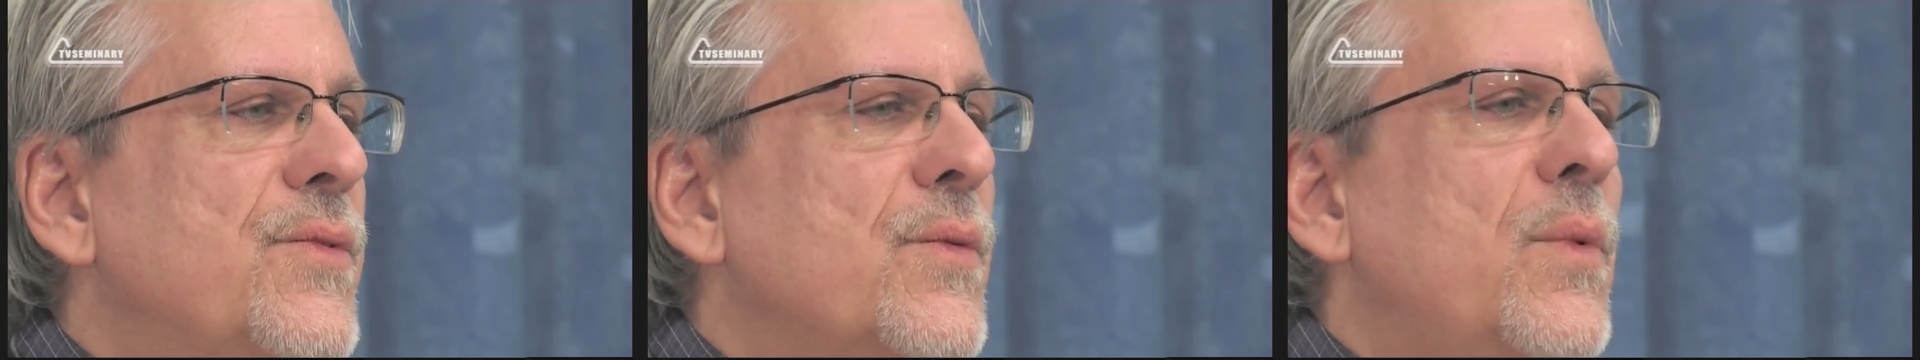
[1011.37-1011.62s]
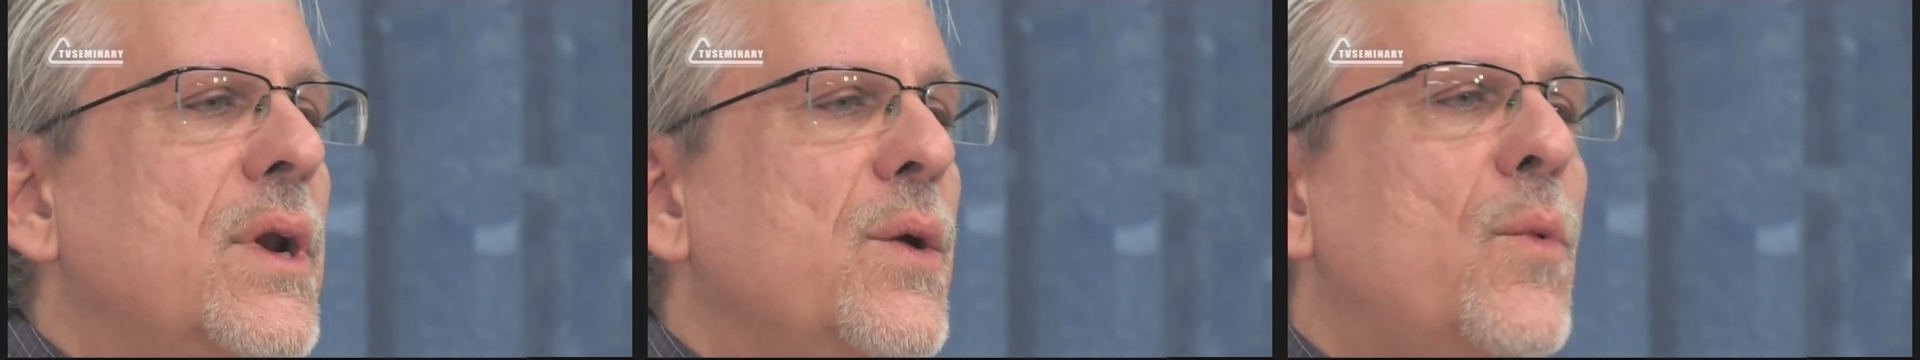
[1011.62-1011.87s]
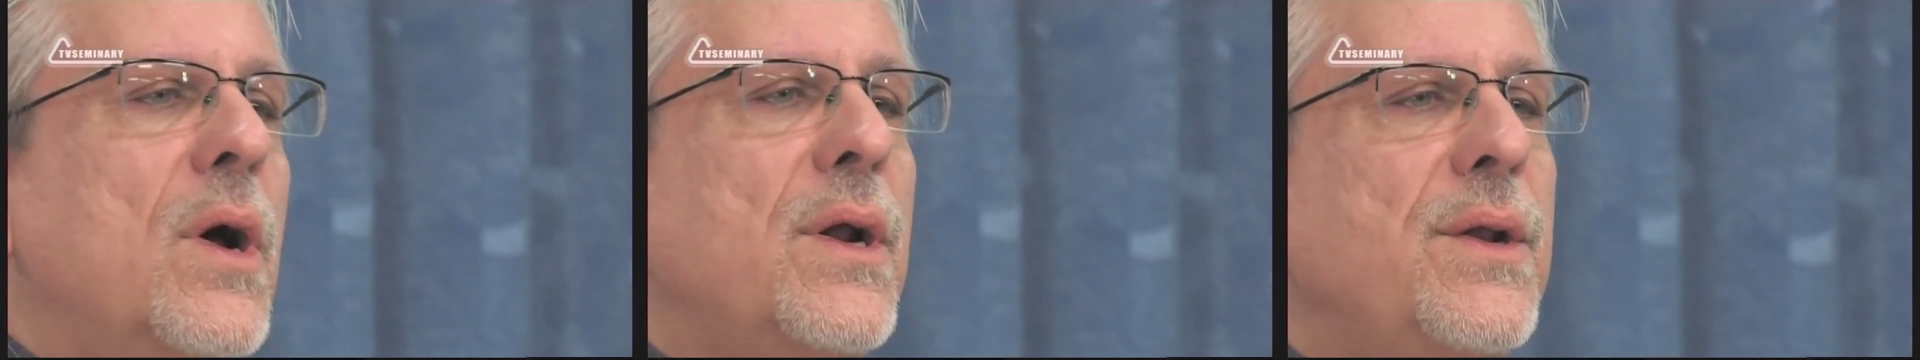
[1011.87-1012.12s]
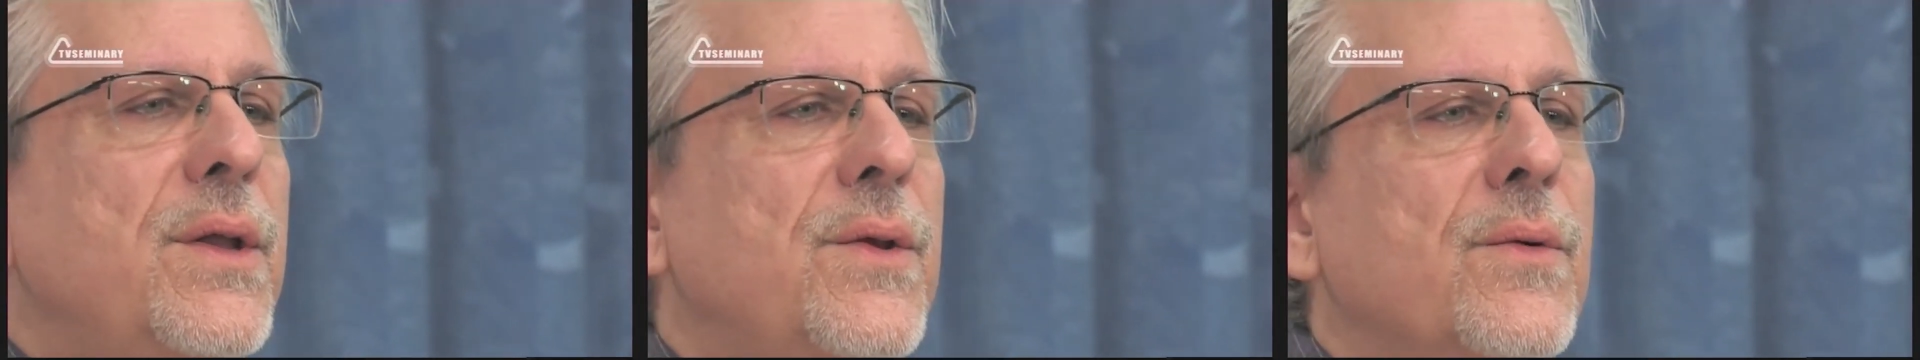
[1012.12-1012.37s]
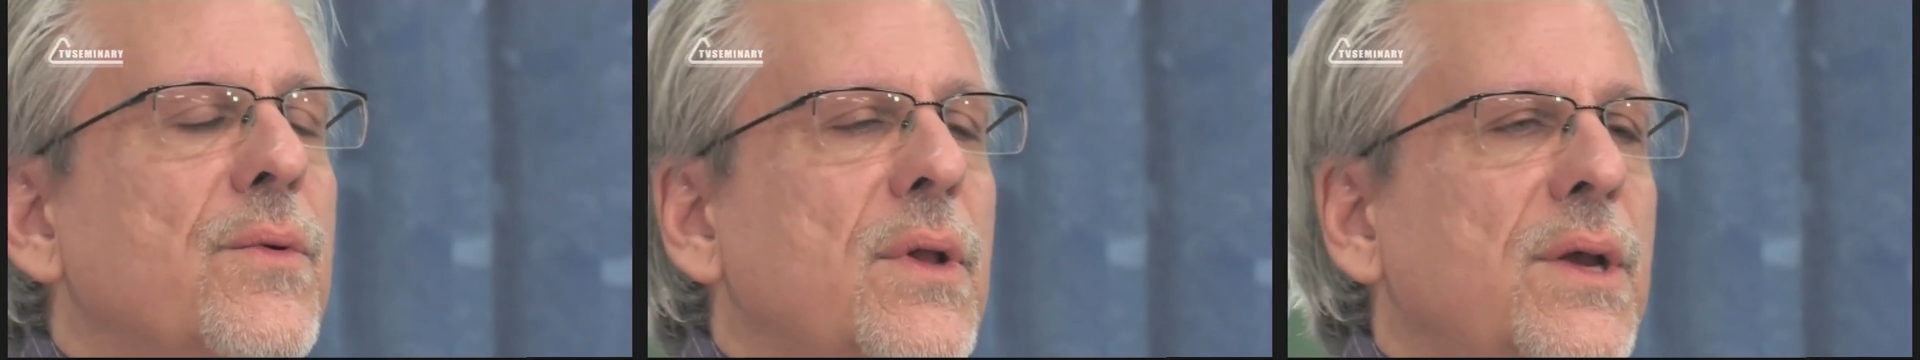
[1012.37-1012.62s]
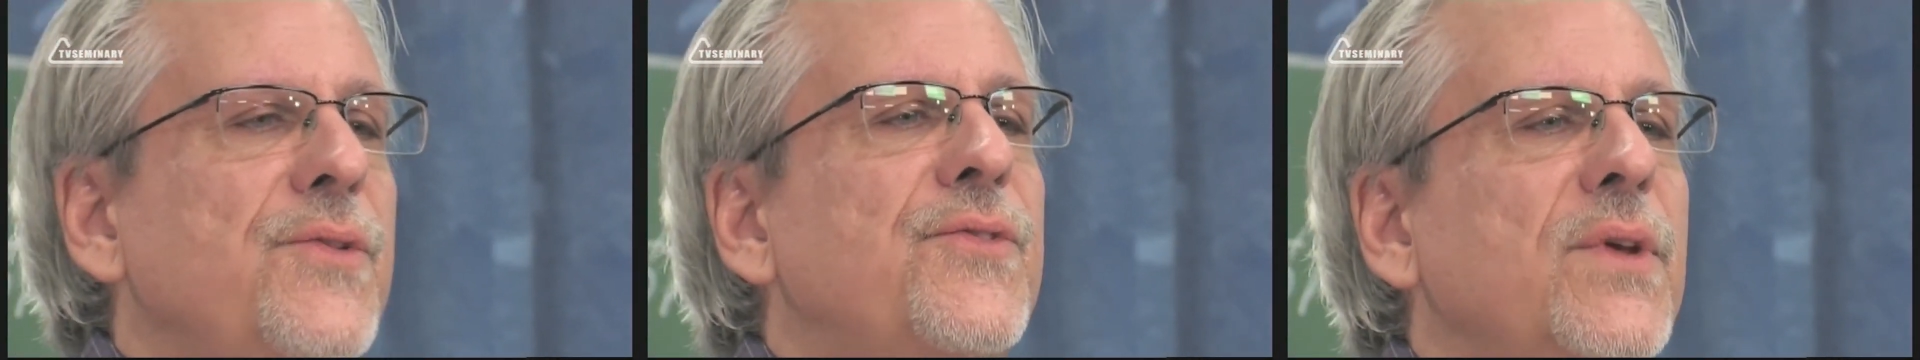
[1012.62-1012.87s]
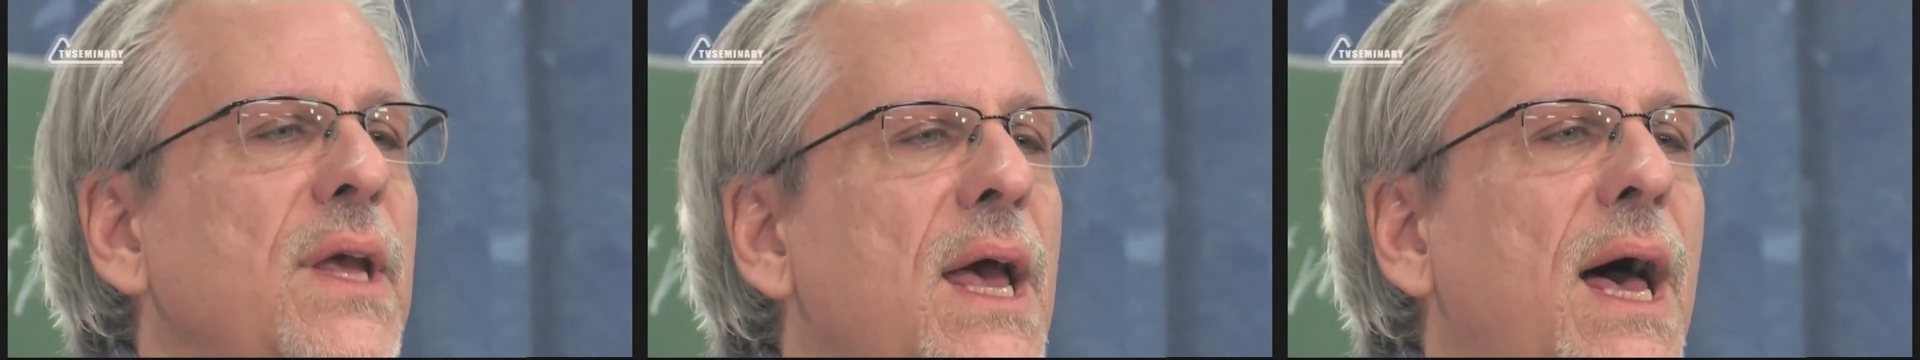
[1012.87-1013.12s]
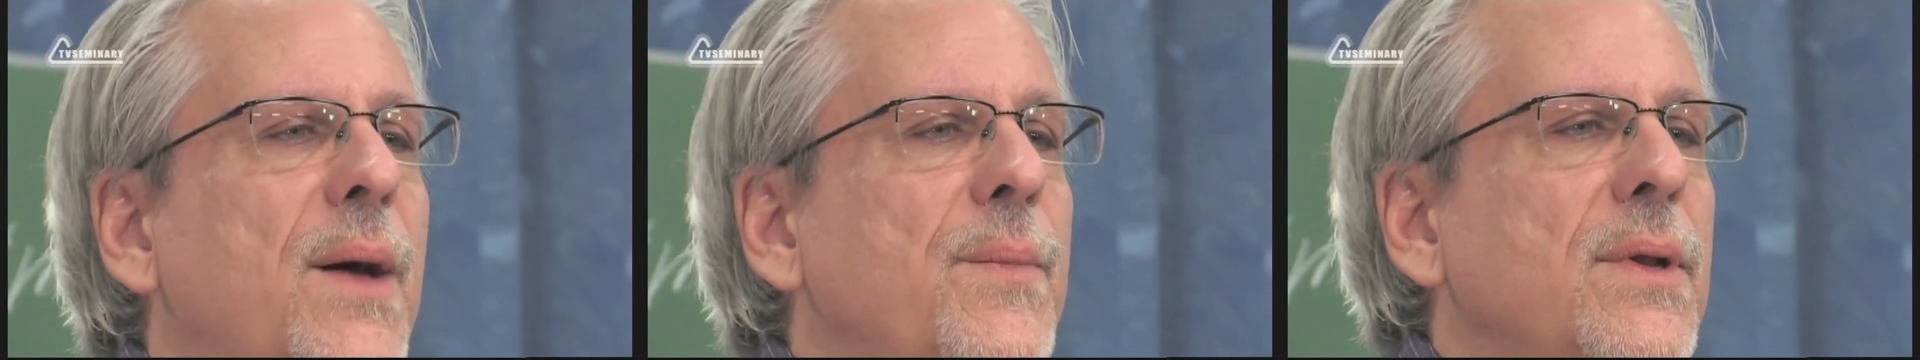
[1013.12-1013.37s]
of what he wanted to really see
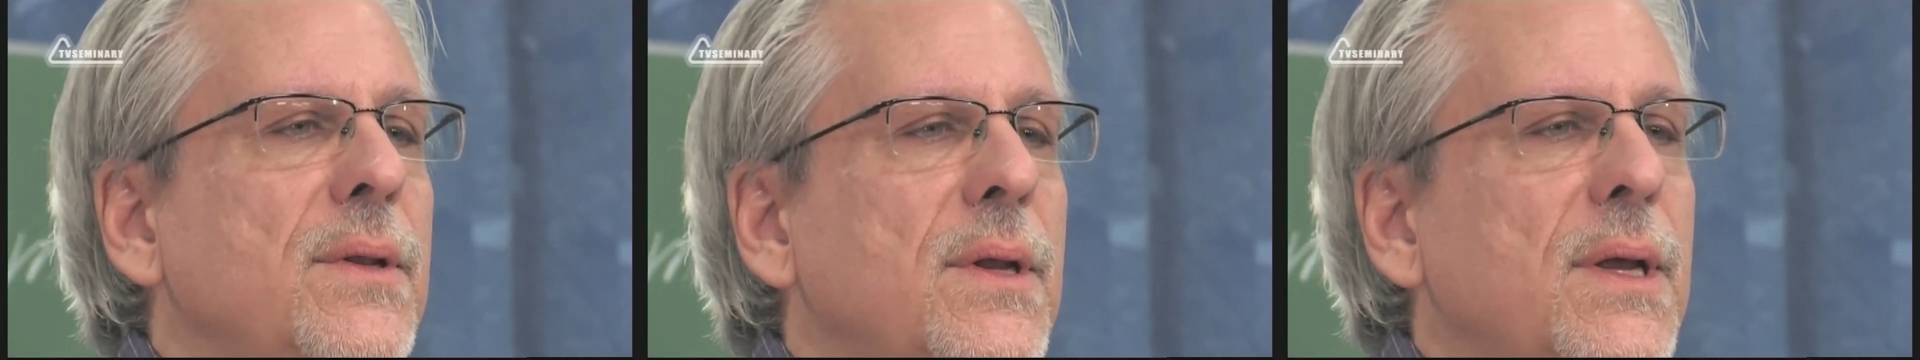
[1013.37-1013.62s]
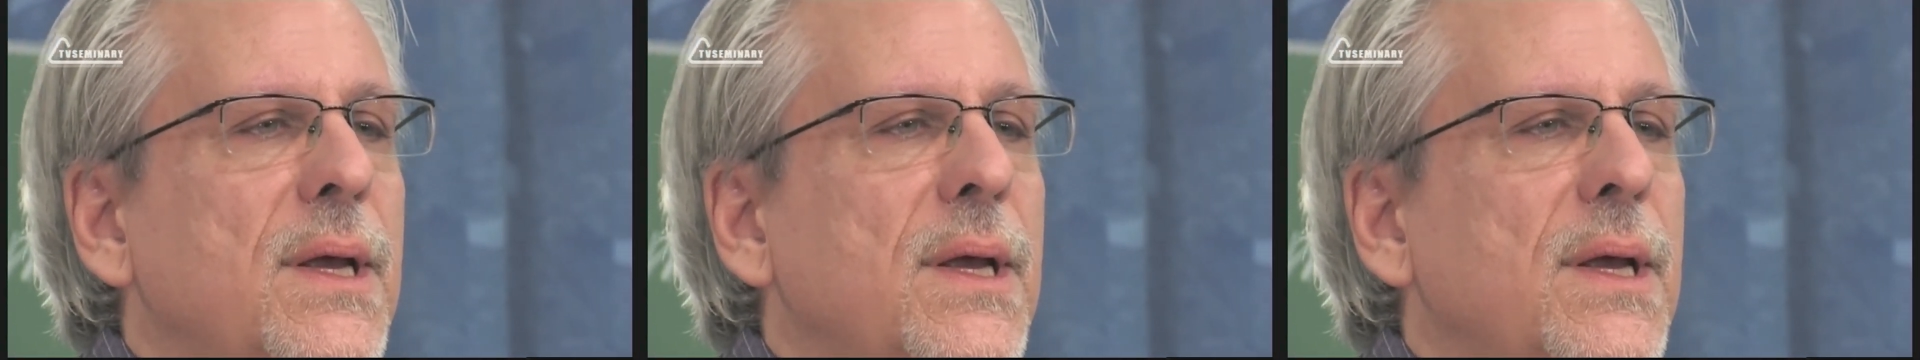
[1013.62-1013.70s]
happen.